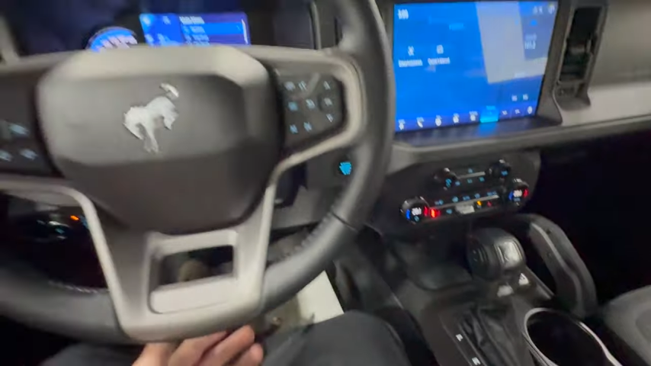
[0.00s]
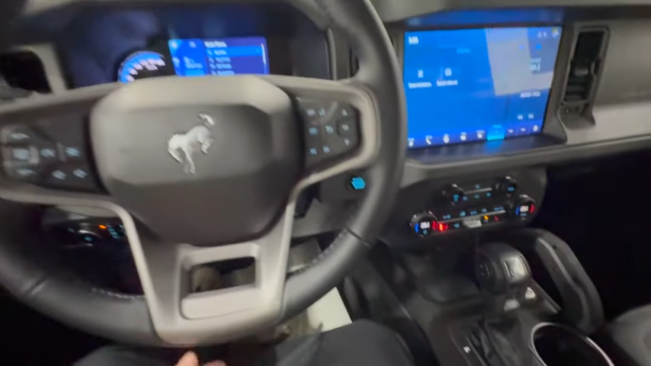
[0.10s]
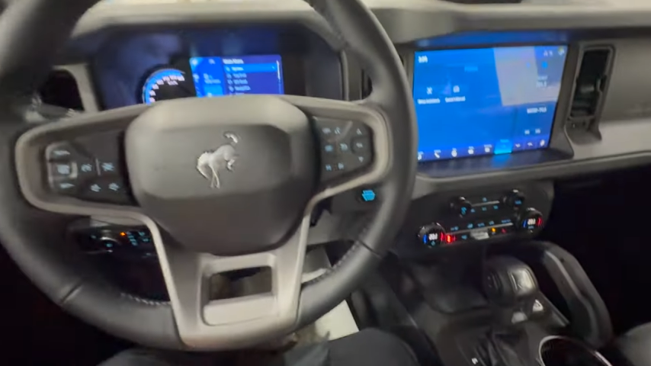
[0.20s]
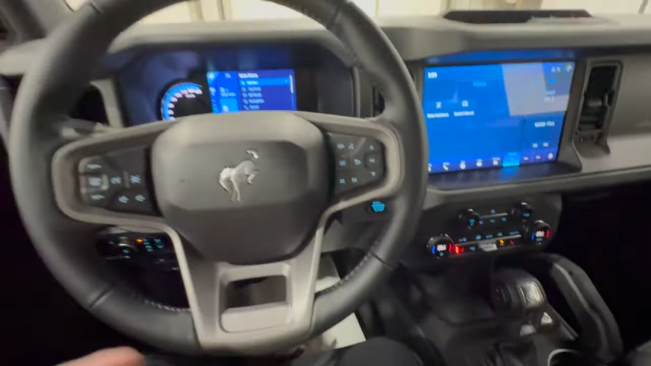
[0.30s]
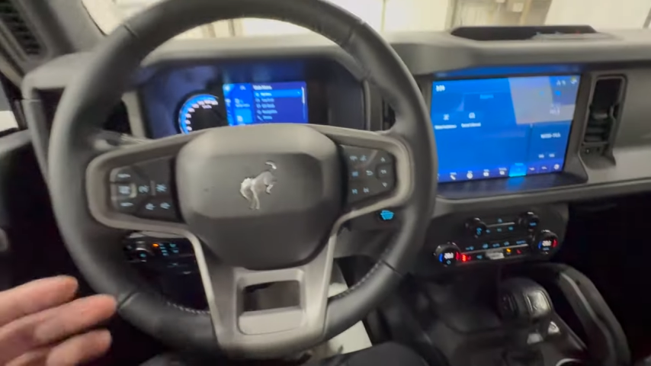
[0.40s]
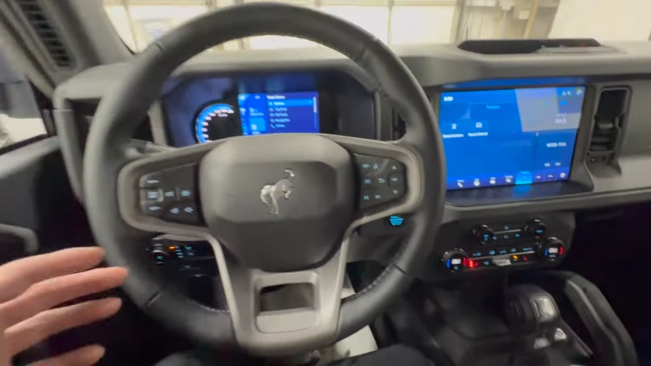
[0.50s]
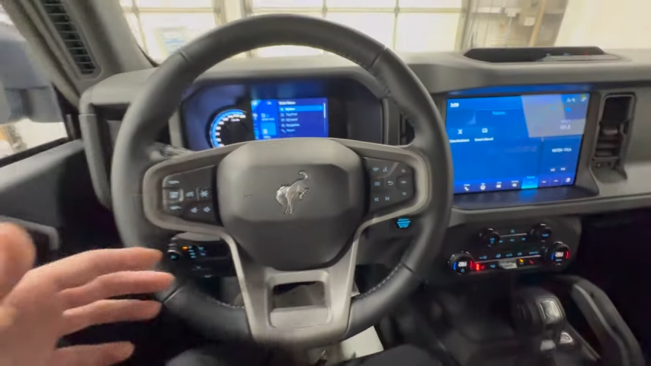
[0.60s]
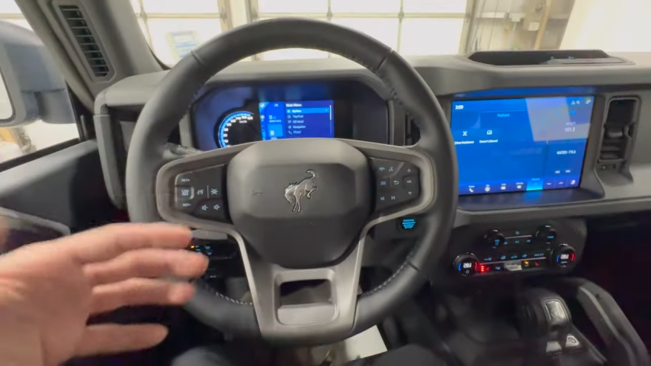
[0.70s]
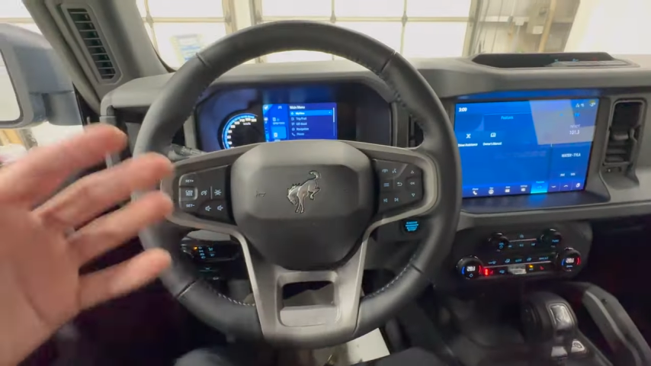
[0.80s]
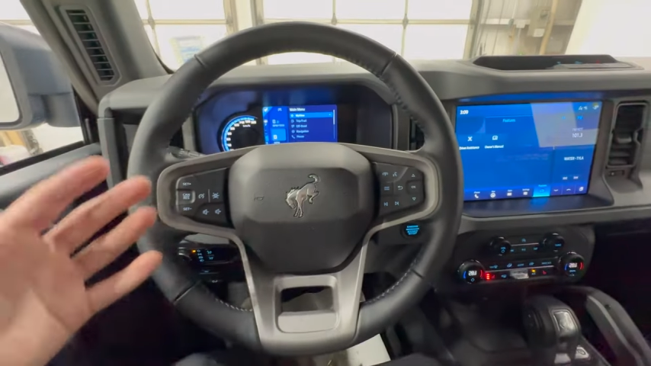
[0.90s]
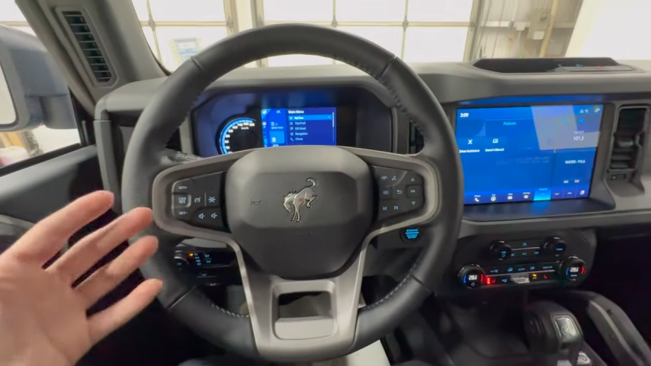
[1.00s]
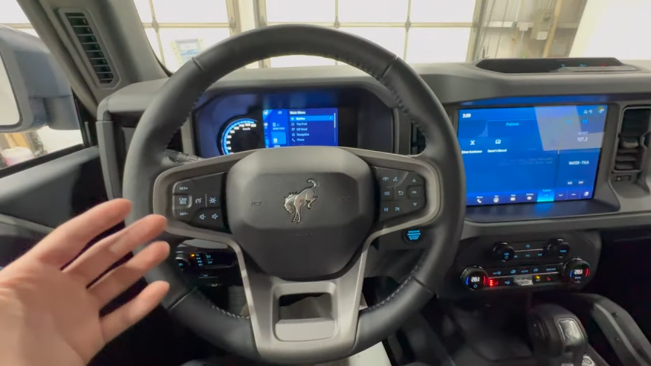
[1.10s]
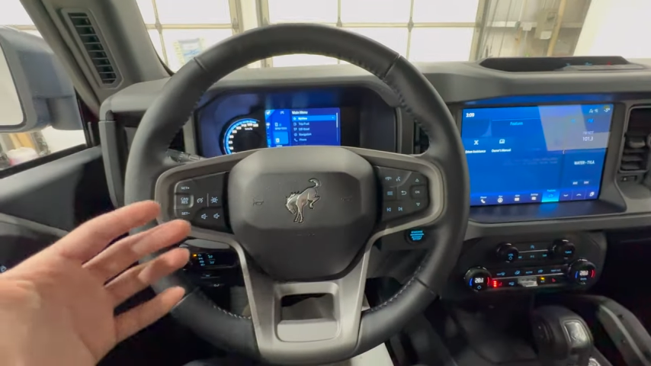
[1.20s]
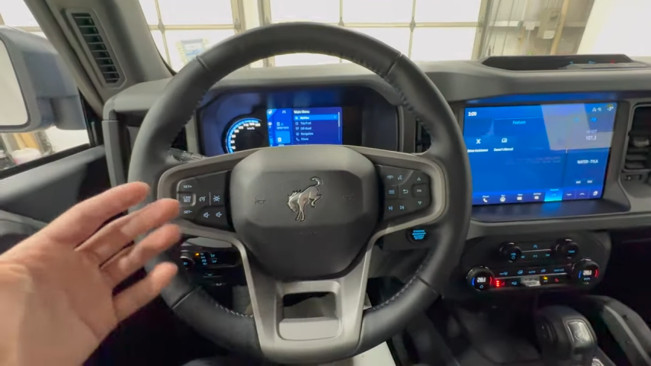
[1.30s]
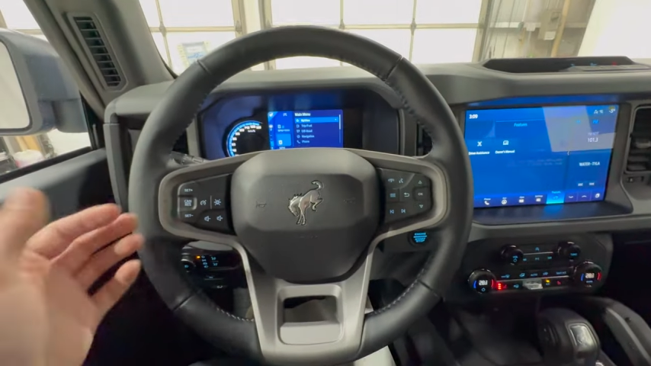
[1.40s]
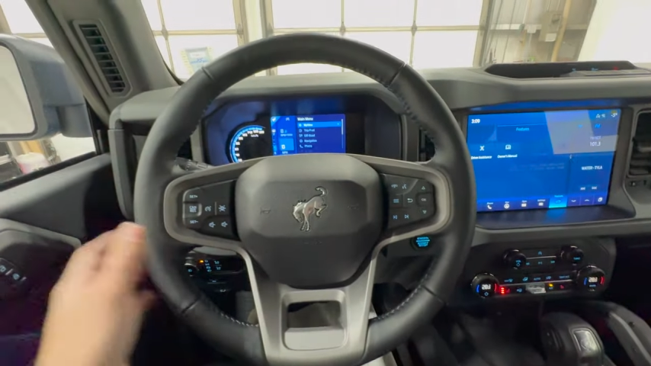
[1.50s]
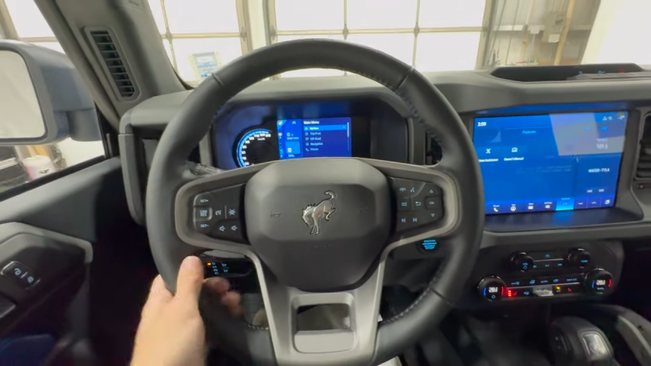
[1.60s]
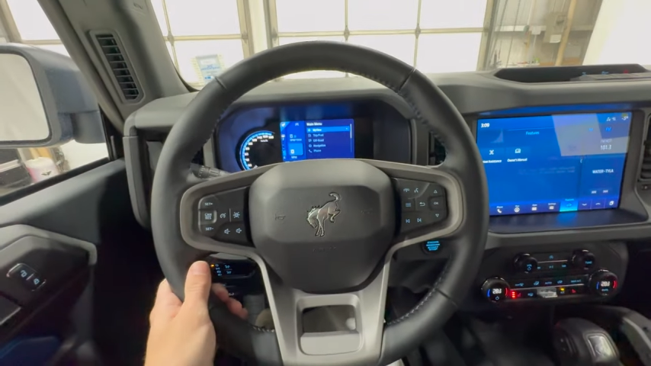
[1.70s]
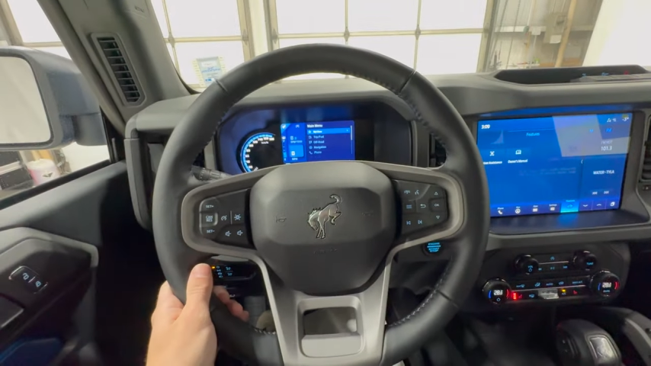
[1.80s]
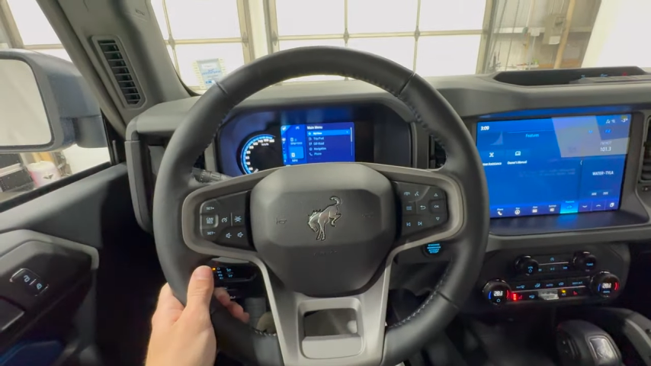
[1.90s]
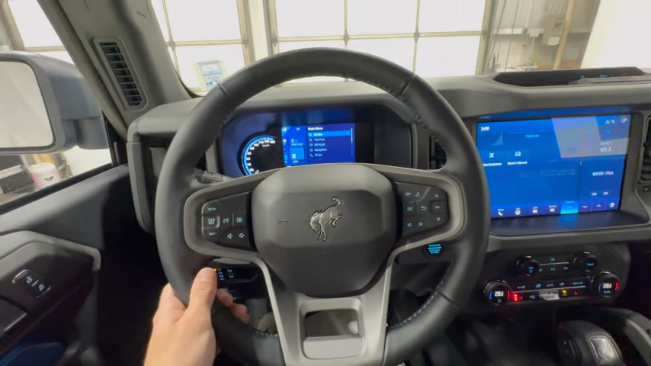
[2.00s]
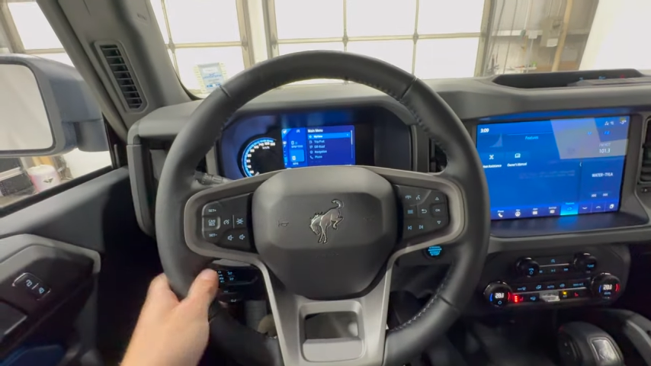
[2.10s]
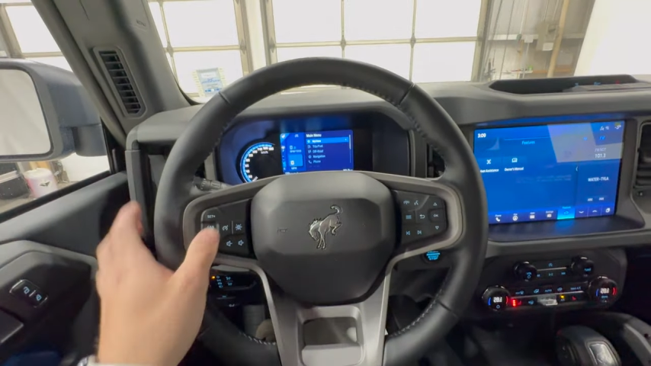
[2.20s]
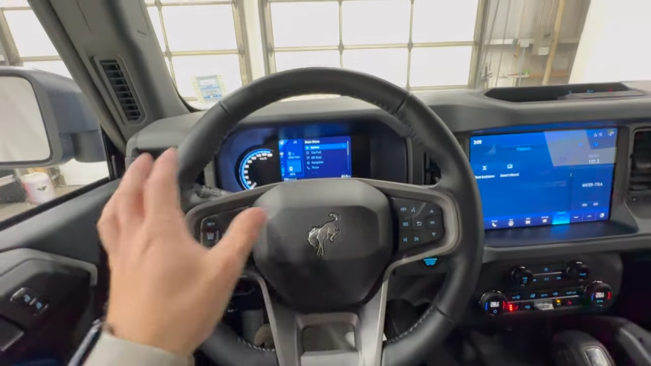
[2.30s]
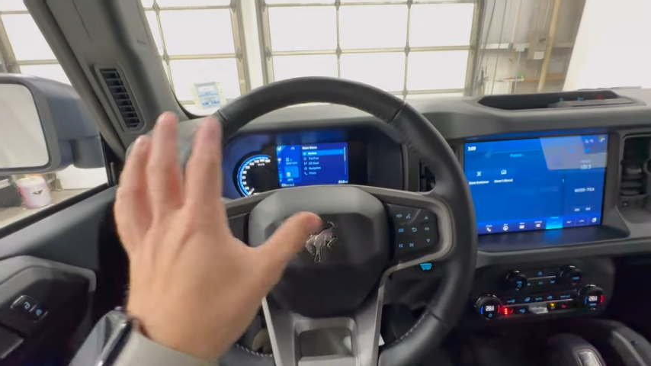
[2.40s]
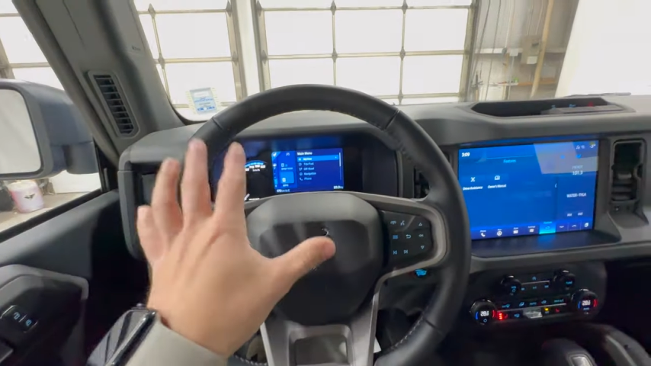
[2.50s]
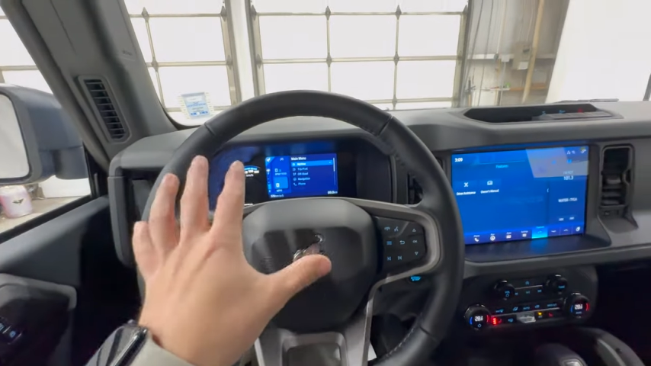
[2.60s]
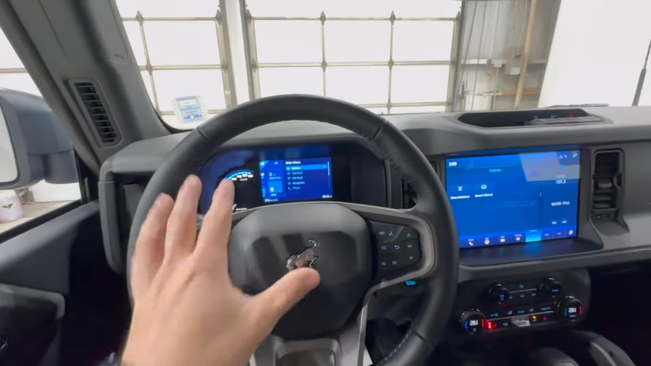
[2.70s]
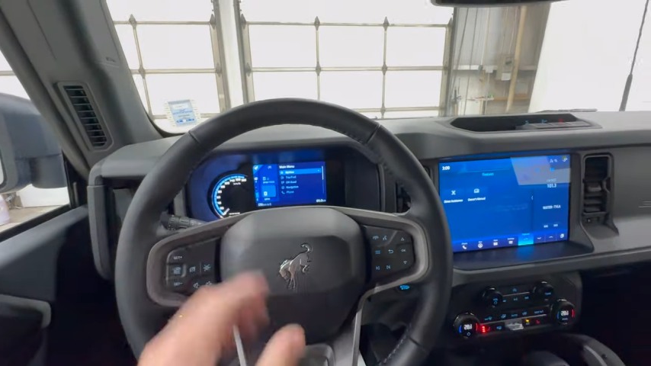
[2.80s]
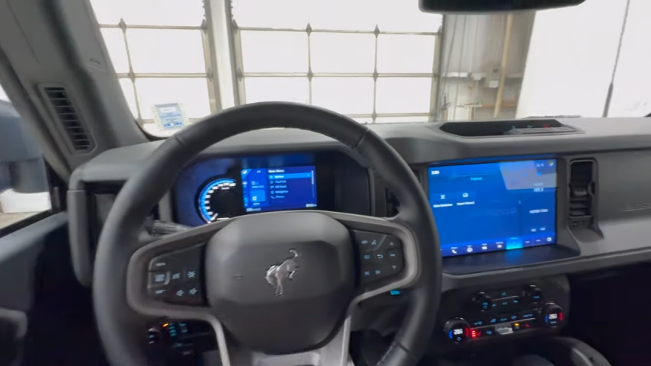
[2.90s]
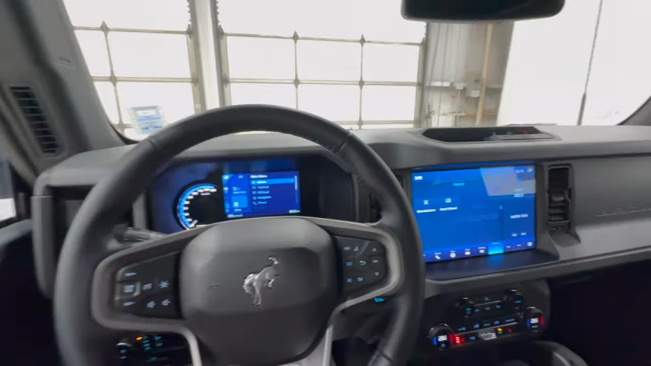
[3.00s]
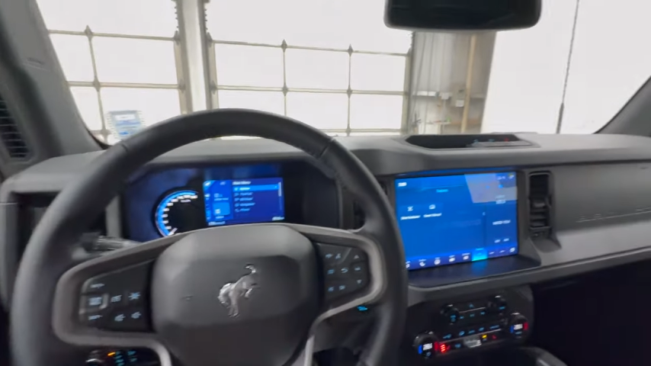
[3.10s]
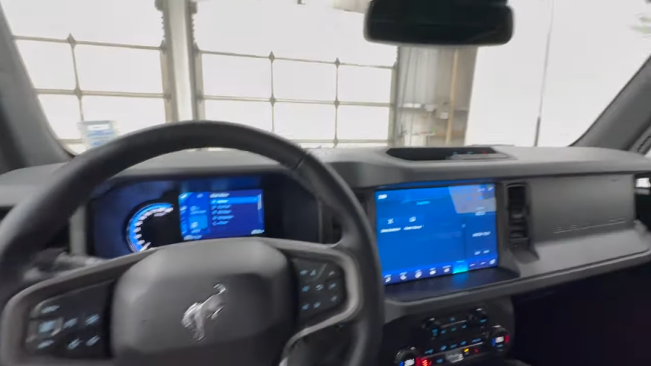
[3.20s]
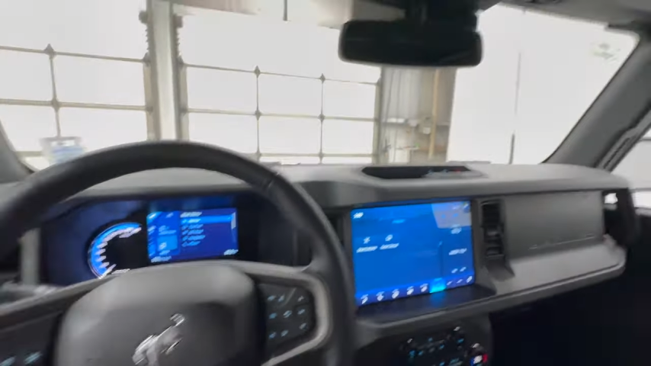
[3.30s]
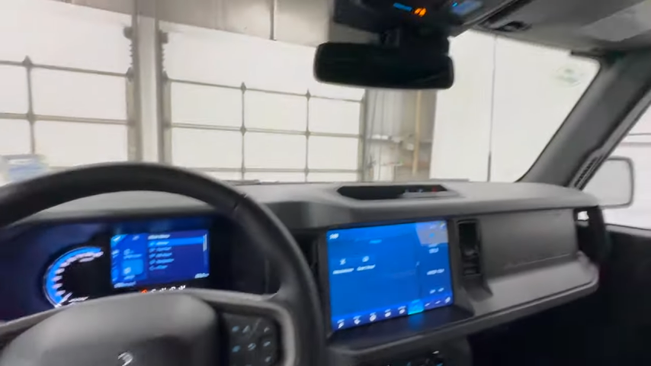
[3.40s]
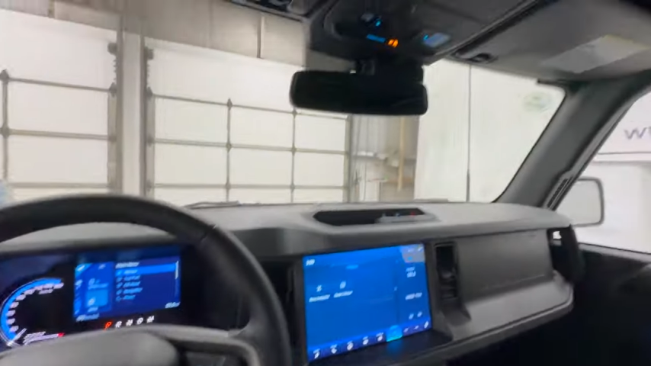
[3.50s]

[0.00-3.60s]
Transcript: No face is visible, so there are no lips to read.